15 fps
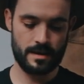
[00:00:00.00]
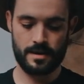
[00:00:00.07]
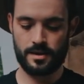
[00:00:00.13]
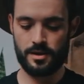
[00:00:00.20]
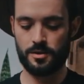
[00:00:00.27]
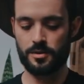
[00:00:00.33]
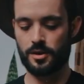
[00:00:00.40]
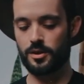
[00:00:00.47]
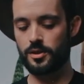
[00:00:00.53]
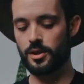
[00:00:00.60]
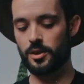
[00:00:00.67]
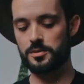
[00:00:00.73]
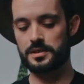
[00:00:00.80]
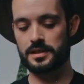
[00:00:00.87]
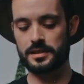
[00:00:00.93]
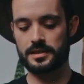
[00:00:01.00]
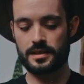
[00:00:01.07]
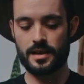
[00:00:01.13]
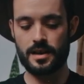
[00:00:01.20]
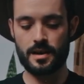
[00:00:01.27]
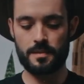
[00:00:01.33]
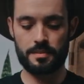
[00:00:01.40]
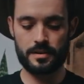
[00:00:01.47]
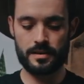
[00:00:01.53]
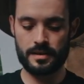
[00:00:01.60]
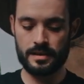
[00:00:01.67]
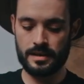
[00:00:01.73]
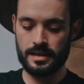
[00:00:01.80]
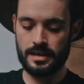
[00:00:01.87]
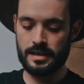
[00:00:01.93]
you could close this up,
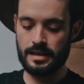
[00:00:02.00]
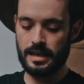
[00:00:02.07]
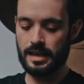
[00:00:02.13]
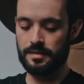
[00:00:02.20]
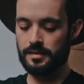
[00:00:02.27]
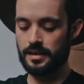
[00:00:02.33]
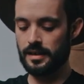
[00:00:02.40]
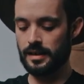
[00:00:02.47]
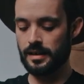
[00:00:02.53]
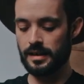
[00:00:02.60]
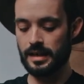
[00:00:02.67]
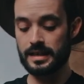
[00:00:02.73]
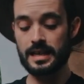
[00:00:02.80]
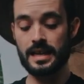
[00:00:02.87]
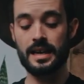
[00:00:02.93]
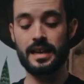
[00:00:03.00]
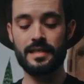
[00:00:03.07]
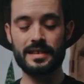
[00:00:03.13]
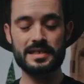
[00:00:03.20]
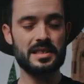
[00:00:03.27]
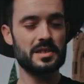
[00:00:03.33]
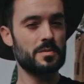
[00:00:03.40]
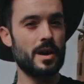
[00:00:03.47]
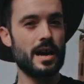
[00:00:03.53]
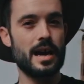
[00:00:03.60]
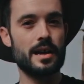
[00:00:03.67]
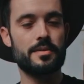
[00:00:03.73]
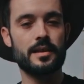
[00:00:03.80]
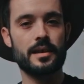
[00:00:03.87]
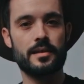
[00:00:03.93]
and then again, and this is why
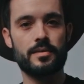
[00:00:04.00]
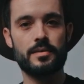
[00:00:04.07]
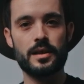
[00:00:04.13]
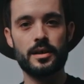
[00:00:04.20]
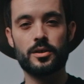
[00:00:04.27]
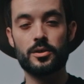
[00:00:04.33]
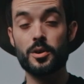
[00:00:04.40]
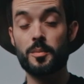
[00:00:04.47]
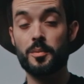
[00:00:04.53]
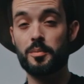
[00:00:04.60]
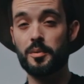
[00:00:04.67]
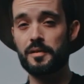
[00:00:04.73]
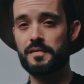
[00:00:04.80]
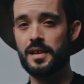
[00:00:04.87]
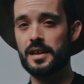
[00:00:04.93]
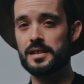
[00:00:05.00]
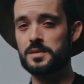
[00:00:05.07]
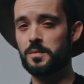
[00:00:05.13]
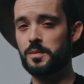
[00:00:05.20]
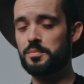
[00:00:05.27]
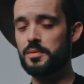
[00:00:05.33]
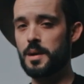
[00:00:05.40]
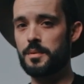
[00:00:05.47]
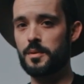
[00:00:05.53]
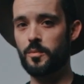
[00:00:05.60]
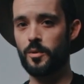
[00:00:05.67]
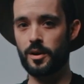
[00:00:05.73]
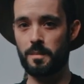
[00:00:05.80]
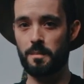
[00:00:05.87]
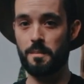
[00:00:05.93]
I think the global briefcase would probably
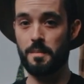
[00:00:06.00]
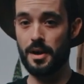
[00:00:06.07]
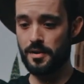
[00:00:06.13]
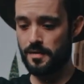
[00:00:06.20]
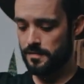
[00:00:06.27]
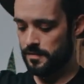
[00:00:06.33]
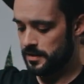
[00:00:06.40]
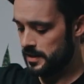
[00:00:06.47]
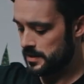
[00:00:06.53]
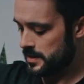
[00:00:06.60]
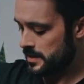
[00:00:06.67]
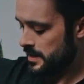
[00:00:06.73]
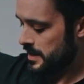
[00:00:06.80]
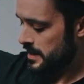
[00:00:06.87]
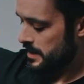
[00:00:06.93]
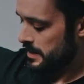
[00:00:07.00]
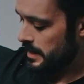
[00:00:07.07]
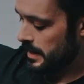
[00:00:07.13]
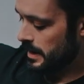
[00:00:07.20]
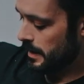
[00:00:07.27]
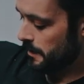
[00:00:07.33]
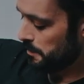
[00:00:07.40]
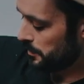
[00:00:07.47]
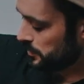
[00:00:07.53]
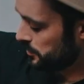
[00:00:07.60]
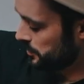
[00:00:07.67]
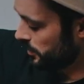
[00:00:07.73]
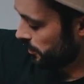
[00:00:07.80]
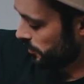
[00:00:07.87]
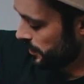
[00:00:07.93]
work better for this, but
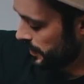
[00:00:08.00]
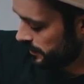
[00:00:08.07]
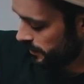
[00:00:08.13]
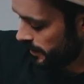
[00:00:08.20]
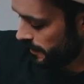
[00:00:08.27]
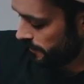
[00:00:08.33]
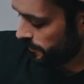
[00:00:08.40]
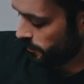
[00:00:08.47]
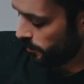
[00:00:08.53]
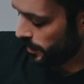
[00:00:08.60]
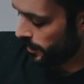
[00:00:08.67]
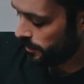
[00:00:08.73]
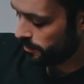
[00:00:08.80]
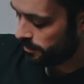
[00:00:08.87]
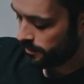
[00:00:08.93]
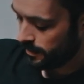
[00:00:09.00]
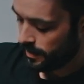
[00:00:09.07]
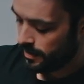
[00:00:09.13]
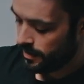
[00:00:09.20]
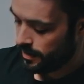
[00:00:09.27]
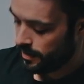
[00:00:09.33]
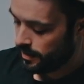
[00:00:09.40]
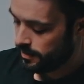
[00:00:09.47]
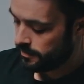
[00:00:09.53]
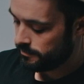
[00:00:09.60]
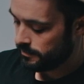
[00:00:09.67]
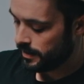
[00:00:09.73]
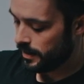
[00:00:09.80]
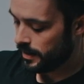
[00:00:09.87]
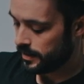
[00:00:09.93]
you're then left with a
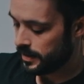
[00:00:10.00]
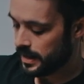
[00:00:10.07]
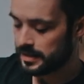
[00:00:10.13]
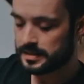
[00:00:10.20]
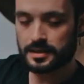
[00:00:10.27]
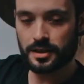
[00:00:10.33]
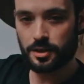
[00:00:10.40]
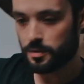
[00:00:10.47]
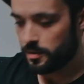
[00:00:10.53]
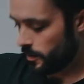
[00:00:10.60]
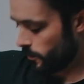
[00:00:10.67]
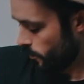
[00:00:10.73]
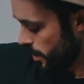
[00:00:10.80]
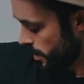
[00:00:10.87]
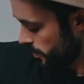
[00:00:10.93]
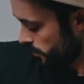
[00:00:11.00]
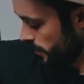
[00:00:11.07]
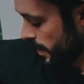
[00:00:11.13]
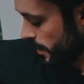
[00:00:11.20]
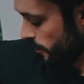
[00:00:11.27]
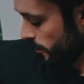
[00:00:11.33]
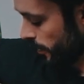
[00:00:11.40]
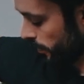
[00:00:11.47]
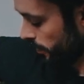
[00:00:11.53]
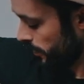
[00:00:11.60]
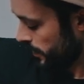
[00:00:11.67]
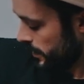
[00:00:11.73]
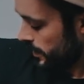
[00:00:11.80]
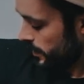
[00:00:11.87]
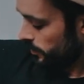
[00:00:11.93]
case that you can walk around with
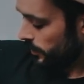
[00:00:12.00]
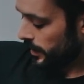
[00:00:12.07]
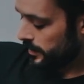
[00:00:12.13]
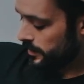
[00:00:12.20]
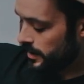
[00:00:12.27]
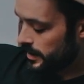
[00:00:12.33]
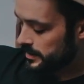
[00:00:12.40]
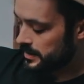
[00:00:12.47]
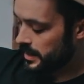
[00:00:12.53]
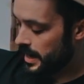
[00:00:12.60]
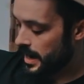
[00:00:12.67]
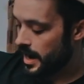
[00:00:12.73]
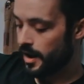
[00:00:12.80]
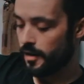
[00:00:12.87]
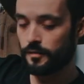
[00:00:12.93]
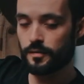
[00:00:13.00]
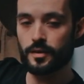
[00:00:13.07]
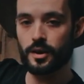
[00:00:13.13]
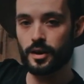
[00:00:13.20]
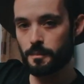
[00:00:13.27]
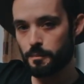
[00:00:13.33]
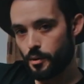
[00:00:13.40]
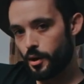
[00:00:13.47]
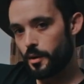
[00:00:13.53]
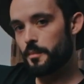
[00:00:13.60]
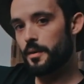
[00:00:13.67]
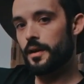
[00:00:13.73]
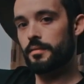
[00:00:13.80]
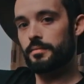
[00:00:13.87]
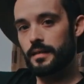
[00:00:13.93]
that does have a
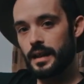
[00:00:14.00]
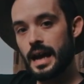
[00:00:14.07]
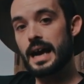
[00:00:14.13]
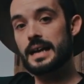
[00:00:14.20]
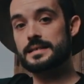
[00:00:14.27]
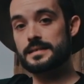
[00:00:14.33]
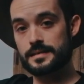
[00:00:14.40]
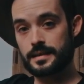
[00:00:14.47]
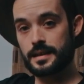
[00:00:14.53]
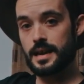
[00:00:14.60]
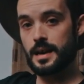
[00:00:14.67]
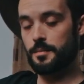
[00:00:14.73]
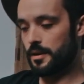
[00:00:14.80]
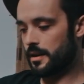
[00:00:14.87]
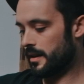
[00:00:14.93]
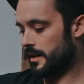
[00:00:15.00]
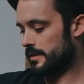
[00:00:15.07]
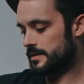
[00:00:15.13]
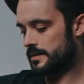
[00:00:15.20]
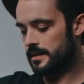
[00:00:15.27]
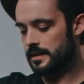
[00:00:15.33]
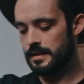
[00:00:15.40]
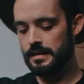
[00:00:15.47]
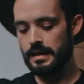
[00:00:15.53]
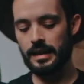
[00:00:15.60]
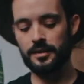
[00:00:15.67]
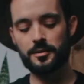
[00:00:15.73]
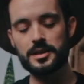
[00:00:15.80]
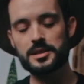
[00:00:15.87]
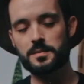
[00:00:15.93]
compartment that acts as a camera case.
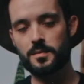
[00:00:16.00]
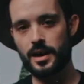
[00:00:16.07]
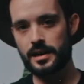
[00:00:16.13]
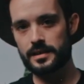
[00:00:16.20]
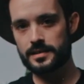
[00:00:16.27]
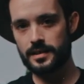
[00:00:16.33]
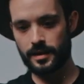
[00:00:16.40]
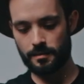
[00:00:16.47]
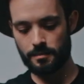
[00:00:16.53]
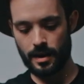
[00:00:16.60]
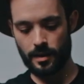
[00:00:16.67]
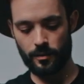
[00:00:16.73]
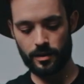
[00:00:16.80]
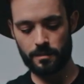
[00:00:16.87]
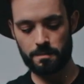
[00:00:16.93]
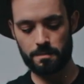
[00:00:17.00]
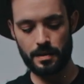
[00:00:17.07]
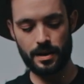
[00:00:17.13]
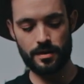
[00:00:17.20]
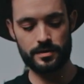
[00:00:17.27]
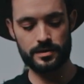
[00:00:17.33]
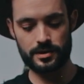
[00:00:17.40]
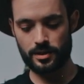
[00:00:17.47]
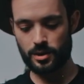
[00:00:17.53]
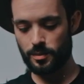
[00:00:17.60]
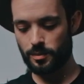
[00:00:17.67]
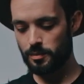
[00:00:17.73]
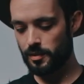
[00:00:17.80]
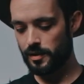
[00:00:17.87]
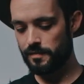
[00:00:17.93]
And the reason why I say it might work better as the
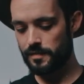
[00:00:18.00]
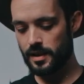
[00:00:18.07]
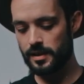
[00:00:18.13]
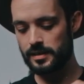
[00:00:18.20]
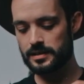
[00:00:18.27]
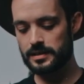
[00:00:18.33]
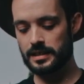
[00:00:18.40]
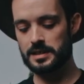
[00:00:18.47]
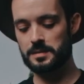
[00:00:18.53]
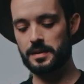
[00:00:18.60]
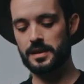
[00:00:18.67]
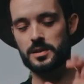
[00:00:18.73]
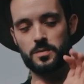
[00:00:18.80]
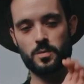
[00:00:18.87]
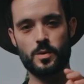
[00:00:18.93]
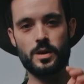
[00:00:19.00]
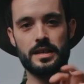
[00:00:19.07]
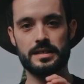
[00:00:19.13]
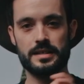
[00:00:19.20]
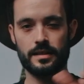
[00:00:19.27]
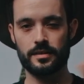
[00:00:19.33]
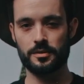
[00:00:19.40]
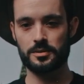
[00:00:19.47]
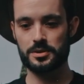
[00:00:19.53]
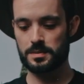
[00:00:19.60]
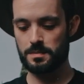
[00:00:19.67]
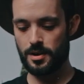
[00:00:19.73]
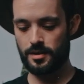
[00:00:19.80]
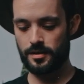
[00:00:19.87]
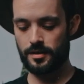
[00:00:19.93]
global briefcase is because one, it's a little
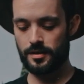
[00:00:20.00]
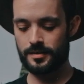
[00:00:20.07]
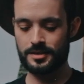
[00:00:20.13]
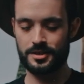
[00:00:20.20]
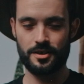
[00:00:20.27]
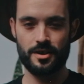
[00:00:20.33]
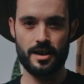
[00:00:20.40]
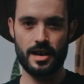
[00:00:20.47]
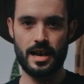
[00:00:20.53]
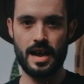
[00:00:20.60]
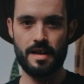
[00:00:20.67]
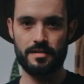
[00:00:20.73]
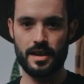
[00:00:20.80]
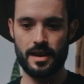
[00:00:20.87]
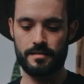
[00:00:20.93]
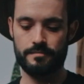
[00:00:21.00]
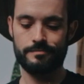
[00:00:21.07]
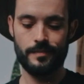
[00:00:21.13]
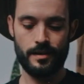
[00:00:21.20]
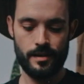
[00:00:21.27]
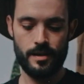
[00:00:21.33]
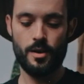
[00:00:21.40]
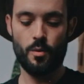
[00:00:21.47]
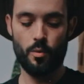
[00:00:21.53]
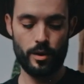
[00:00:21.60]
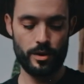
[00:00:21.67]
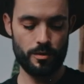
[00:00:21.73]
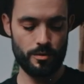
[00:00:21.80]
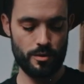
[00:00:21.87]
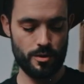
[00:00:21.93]
smaller, so you're not gonna have that
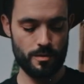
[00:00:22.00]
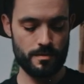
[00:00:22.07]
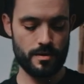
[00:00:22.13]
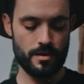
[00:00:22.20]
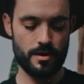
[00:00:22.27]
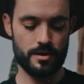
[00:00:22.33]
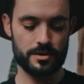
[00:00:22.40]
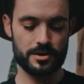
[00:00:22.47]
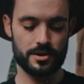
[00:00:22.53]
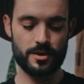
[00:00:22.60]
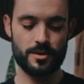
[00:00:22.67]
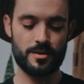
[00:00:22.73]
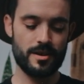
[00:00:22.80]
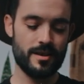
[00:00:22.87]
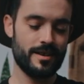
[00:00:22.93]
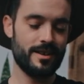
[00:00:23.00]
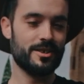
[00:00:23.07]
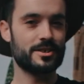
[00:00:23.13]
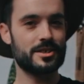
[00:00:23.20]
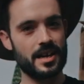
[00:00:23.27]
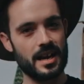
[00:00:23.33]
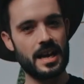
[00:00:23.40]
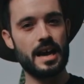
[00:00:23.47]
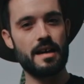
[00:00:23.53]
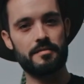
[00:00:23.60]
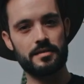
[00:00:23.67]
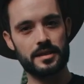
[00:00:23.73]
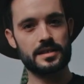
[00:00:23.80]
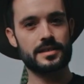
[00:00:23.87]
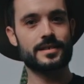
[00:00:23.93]
wiggle room. Also, you just kind of have
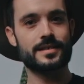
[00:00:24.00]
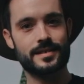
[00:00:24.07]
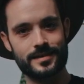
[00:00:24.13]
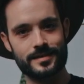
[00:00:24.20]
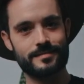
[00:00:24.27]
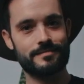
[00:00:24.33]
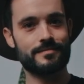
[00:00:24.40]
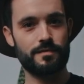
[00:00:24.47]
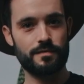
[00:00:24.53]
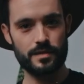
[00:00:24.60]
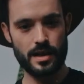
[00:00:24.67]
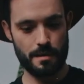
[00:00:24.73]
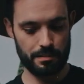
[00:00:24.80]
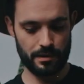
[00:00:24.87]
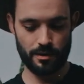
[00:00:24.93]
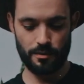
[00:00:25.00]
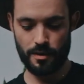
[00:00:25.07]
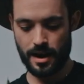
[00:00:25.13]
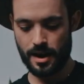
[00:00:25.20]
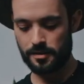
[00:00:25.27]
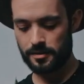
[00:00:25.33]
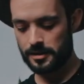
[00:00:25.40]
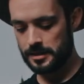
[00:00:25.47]
this flopping around.